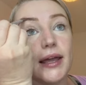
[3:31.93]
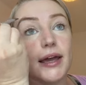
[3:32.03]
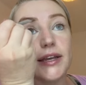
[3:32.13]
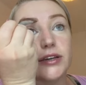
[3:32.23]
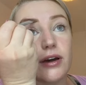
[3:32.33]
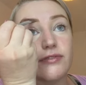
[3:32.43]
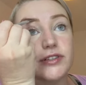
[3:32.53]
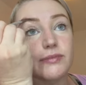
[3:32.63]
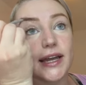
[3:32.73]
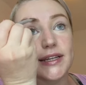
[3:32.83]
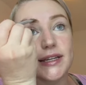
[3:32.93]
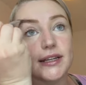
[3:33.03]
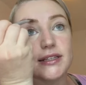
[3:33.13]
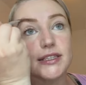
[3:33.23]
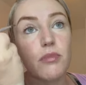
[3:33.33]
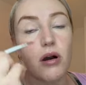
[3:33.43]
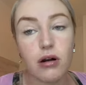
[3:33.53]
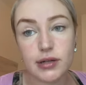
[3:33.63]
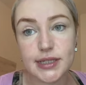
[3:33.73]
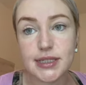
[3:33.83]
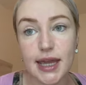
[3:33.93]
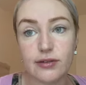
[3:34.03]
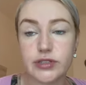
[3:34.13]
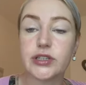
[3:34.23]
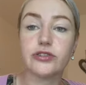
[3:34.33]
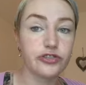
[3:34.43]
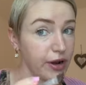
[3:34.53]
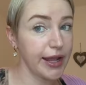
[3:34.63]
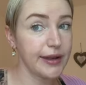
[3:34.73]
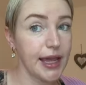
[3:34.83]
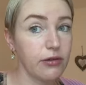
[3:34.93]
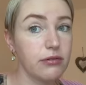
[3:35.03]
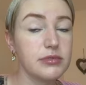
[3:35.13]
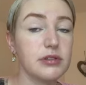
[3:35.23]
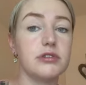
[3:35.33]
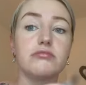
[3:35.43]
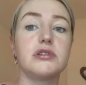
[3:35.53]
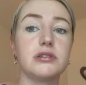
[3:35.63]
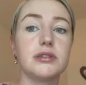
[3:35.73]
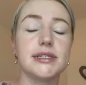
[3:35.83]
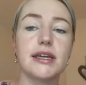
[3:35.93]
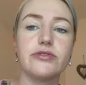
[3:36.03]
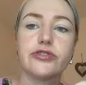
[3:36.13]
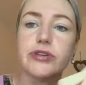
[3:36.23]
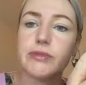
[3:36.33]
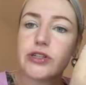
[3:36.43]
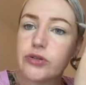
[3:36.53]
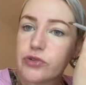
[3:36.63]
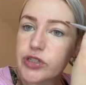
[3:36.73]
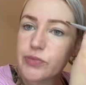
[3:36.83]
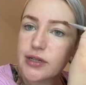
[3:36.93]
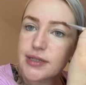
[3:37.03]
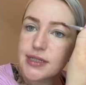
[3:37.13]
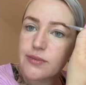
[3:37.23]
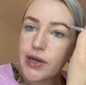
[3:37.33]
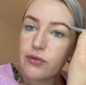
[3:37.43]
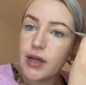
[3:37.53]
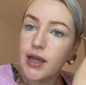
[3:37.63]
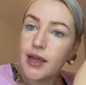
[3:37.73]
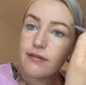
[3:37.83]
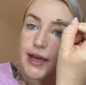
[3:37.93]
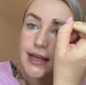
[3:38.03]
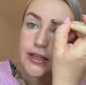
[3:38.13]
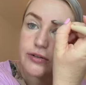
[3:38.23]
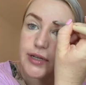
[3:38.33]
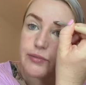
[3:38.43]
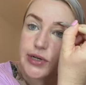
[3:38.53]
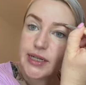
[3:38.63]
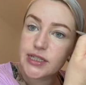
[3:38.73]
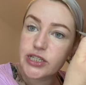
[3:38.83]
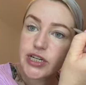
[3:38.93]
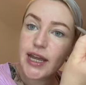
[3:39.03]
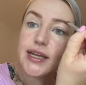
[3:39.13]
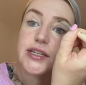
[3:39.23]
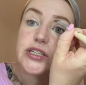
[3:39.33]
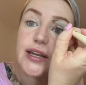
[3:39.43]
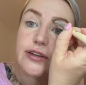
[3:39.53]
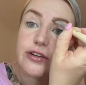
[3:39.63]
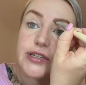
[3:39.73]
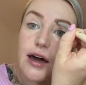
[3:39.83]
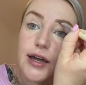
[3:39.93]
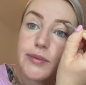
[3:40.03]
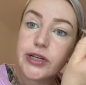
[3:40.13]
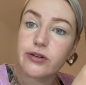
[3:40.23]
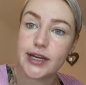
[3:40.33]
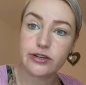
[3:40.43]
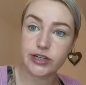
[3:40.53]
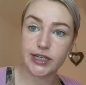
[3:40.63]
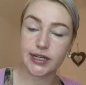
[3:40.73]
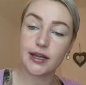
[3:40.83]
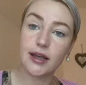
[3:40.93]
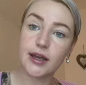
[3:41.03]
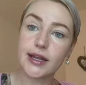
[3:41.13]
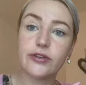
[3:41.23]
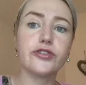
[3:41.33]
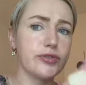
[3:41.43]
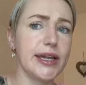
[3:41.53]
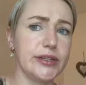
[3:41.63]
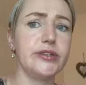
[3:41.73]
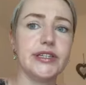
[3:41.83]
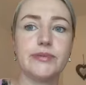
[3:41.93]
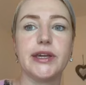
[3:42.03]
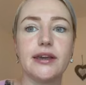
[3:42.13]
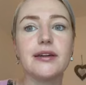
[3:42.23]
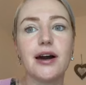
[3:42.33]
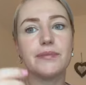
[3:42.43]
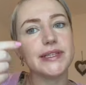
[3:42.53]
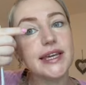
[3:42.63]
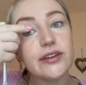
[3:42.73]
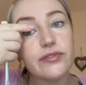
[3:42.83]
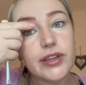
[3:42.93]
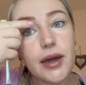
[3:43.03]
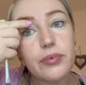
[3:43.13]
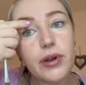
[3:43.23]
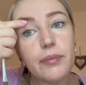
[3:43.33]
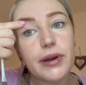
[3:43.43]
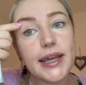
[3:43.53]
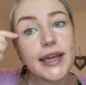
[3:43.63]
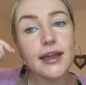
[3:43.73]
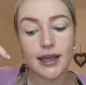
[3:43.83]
you can offer some kind of small discount. You're trained now, so don't discount your treatment too much, because it's about value and money exchange and your time and your energy, and now you're trained, you need to be compensated for that properly.